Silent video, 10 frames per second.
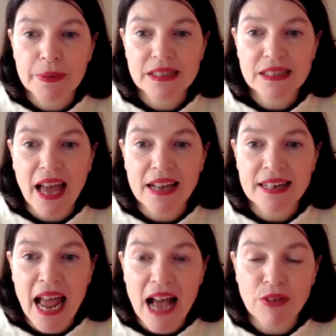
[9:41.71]
is that
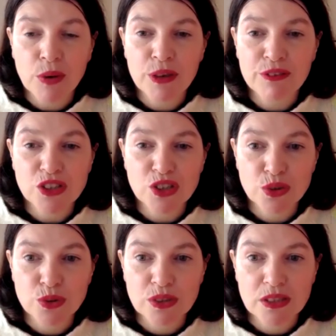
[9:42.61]
now that we've
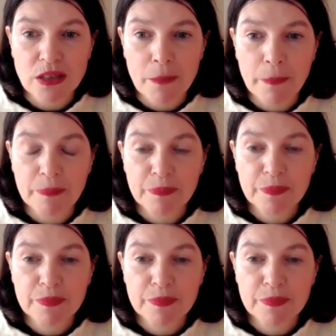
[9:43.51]
installed some